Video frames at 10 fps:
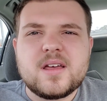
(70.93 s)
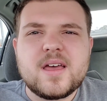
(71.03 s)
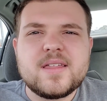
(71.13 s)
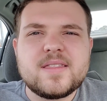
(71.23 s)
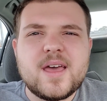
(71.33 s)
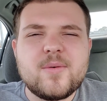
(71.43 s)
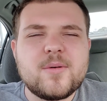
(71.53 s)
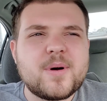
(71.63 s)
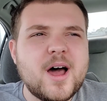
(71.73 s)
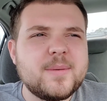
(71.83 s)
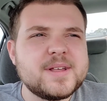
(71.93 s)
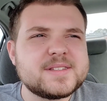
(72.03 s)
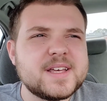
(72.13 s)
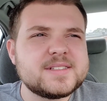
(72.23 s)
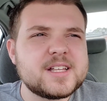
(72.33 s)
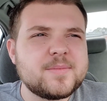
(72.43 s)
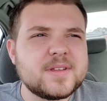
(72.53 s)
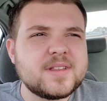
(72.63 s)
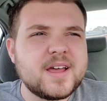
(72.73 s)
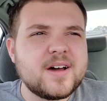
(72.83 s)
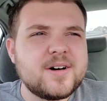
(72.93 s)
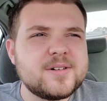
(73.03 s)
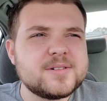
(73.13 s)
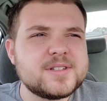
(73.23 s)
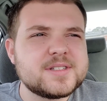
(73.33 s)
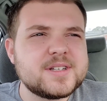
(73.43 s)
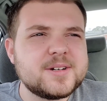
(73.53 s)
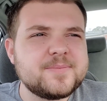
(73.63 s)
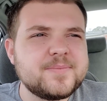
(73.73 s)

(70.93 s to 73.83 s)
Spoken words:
And they will probably say something like, "Oh, just a,